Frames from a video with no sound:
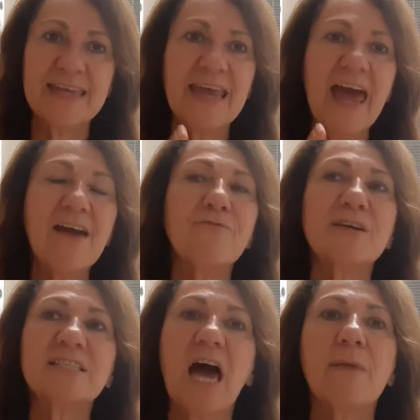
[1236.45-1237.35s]
and
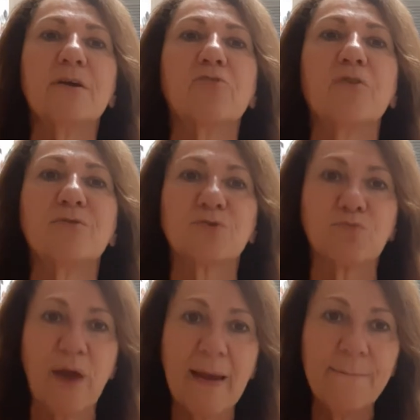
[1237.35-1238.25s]
every time it grows
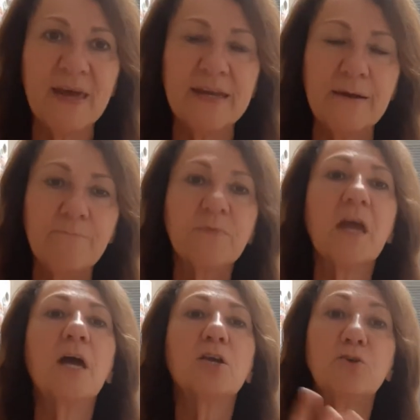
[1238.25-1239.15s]
rampant,
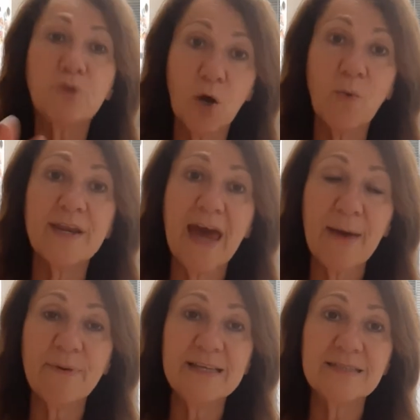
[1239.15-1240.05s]
you know what
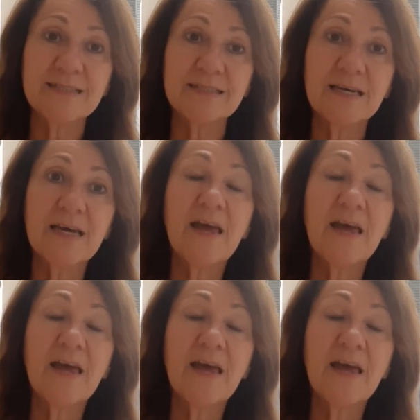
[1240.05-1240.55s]
happens?